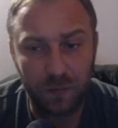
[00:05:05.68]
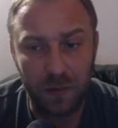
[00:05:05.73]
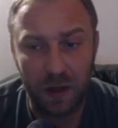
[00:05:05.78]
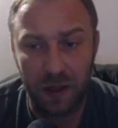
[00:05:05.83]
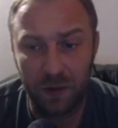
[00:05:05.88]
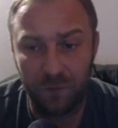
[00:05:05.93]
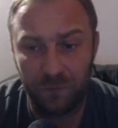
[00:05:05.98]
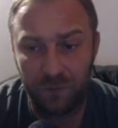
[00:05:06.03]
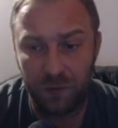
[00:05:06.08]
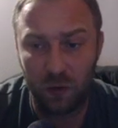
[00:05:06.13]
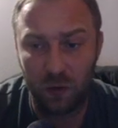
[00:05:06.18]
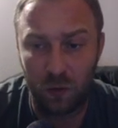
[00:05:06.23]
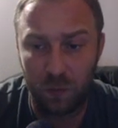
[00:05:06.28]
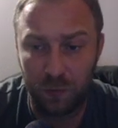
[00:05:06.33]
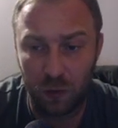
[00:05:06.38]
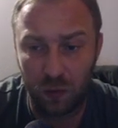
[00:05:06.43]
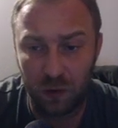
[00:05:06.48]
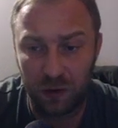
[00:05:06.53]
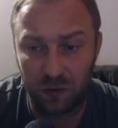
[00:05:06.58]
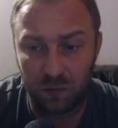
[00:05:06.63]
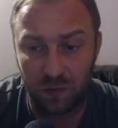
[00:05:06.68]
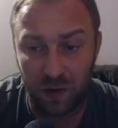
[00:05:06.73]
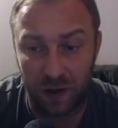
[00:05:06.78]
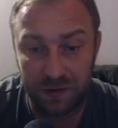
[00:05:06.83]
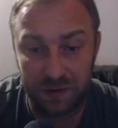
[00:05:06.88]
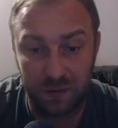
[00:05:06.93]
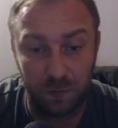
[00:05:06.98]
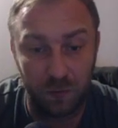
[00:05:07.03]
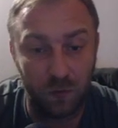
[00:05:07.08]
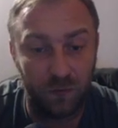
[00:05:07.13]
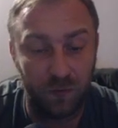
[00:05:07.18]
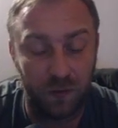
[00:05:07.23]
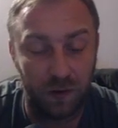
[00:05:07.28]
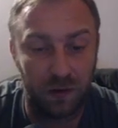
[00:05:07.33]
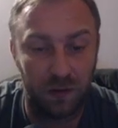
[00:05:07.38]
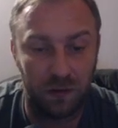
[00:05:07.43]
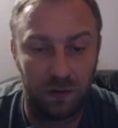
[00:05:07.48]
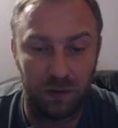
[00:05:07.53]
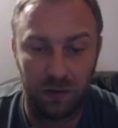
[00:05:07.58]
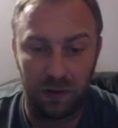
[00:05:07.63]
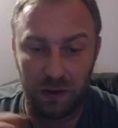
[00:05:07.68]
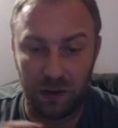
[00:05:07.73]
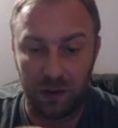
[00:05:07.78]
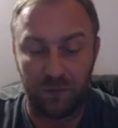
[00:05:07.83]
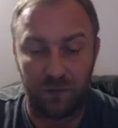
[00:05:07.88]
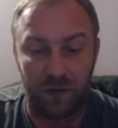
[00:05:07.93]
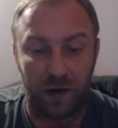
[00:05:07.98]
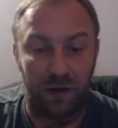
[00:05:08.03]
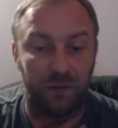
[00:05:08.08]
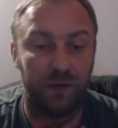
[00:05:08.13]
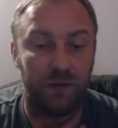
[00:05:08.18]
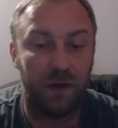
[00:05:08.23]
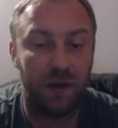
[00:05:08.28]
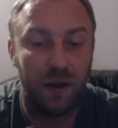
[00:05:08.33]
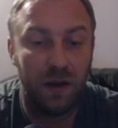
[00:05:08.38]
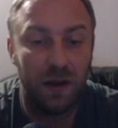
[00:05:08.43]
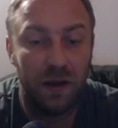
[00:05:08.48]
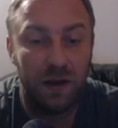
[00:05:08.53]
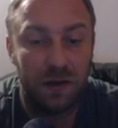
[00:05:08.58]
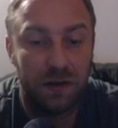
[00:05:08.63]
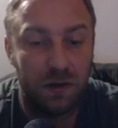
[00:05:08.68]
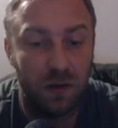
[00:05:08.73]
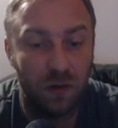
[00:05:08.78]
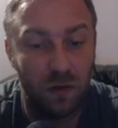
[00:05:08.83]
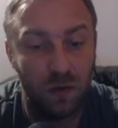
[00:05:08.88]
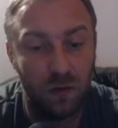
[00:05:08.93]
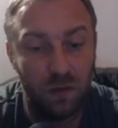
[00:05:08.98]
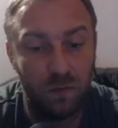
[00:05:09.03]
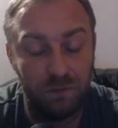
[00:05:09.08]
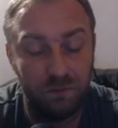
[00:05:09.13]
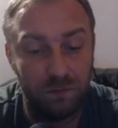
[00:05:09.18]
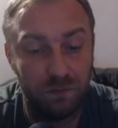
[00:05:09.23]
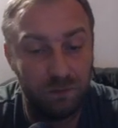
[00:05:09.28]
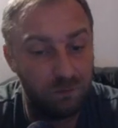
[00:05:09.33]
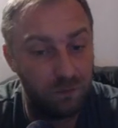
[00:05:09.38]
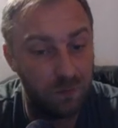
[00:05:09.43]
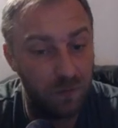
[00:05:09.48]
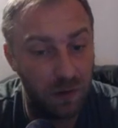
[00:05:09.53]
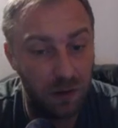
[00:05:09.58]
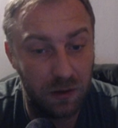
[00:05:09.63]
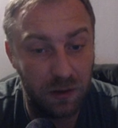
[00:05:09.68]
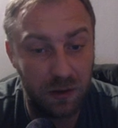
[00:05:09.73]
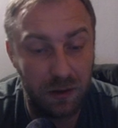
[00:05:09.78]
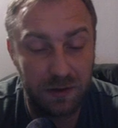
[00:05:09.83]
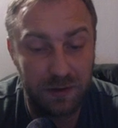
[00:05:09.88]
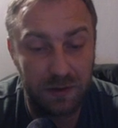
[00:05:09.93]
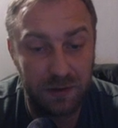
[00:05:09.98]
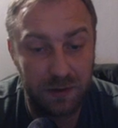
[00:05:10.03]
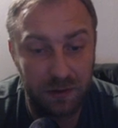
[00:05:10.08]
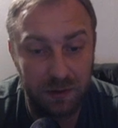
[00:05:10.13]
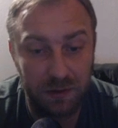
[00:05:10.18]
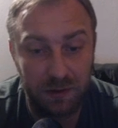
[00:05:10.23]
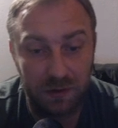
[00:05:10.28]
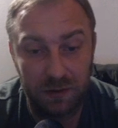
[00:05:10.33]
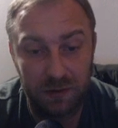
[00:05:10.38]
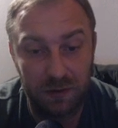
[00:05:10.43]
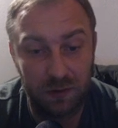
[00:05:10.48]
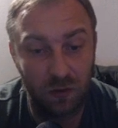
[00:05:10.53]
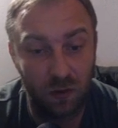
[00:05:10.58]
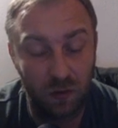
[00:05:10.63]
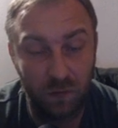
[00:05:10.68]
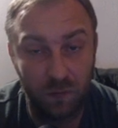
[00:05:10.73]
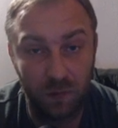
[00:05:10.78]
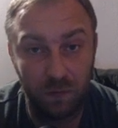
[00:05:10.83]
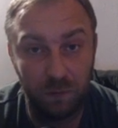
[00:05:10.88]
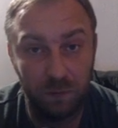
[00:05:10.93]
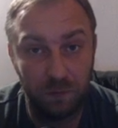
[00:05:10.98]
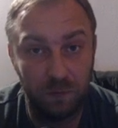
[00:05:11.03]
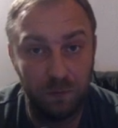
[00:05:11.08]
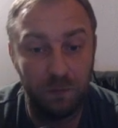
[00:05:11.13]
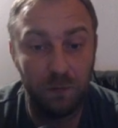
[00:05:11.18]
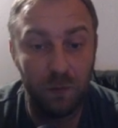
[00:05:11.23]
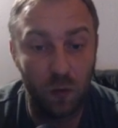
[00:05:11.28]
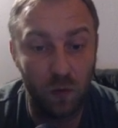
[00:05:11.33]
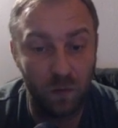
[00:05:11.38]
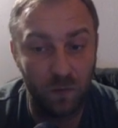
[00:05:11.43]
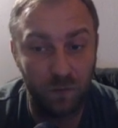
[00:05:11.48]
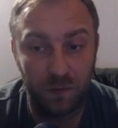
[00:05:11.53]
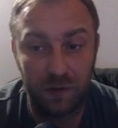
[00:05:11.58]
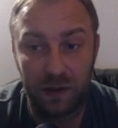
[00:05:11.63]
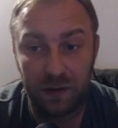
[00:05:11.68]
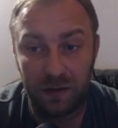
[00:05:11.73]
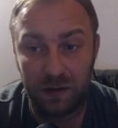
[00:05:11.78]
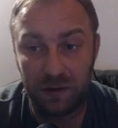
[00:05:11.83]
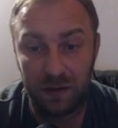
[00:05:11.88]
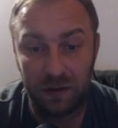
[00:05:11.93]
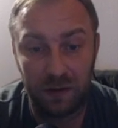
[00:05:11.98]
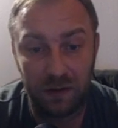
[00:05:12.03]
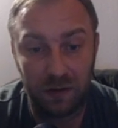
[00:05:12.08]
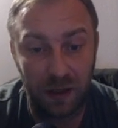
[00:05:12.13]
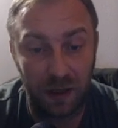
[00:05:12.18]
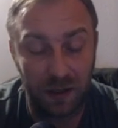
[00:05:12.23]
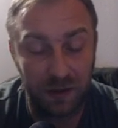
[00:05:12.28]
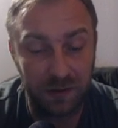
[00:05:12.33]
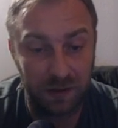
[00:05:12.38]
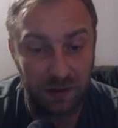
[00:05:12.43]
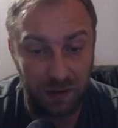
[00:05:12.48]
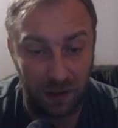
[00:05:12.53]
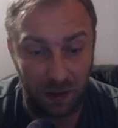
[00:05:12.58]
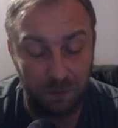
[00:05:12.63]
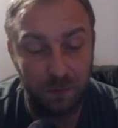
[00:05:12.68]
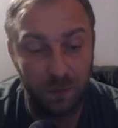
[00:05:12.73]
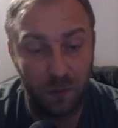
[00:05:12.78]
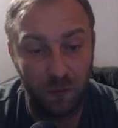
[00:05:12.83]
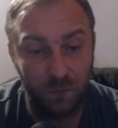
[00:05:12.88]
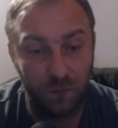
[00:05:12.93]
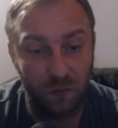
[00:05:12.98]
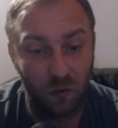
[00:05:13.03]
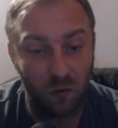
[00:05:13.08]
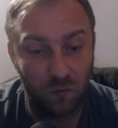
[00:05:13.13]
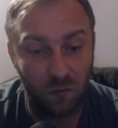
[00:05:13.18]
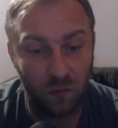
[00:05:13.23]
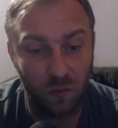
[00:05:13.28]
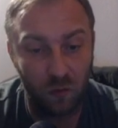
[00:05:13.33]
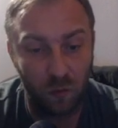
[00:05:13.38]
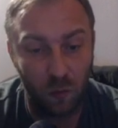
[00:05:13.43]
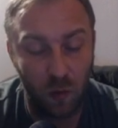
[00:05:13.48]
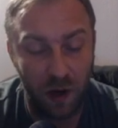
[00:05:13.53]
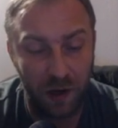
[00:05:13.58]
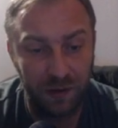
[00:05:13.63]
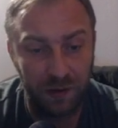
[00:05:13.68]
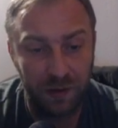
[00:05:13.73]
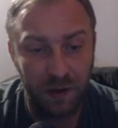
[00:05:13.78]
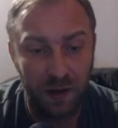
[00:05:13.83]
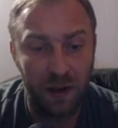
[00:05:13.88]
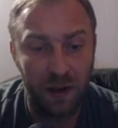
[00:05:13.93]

if your opponent tries the move e5. So did sort of a move that gains a tempo for white,